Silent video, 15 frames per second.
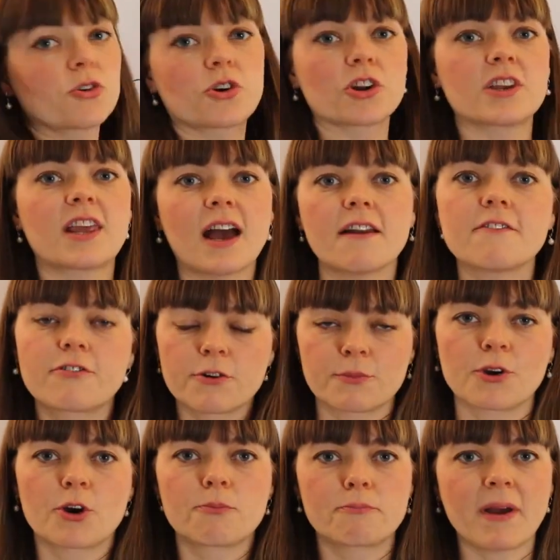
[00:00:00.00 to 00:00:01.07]
you could get
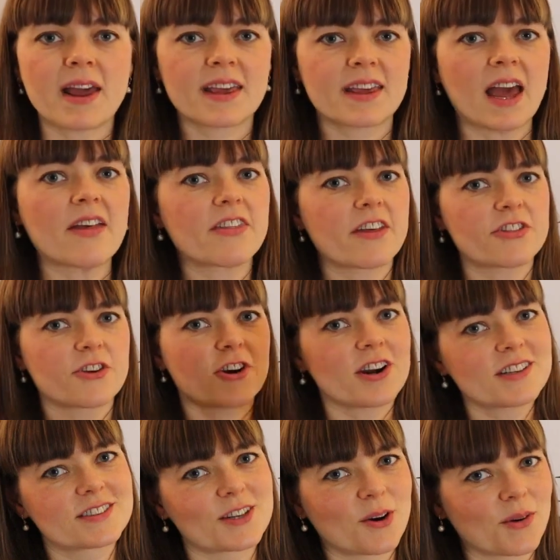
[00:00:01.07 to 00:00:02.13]
from your bank, and that there
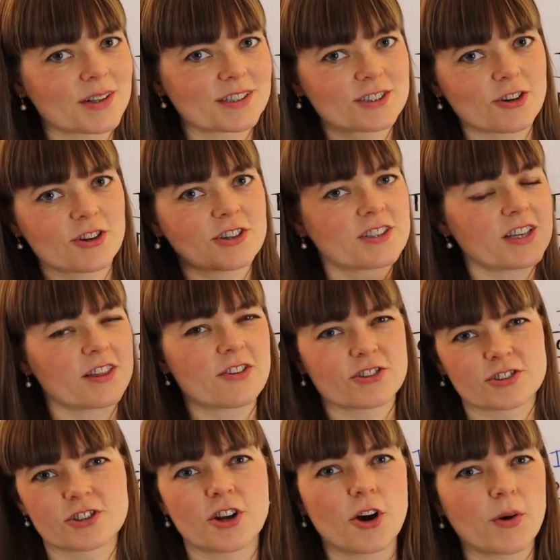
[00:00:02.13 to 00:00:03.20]
is no uncertainty,
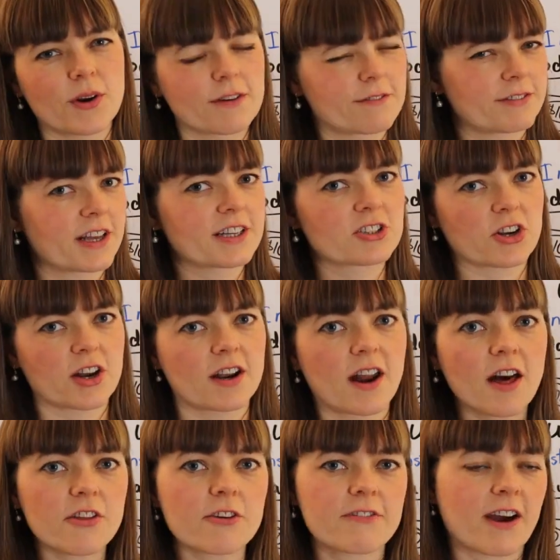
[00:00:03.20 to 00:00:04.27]
there's no inflation and
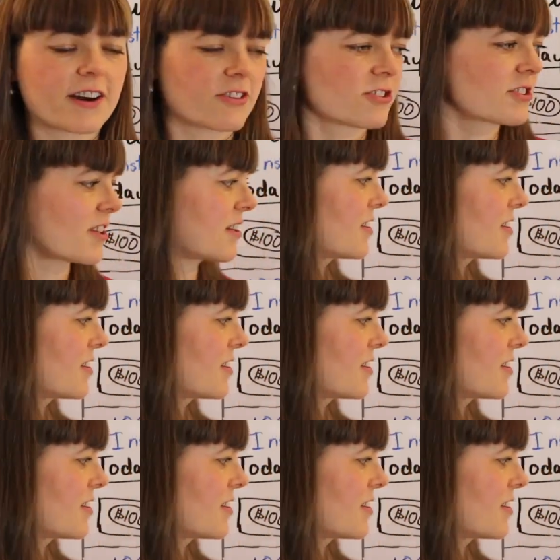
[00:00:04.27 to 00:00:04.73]
other factors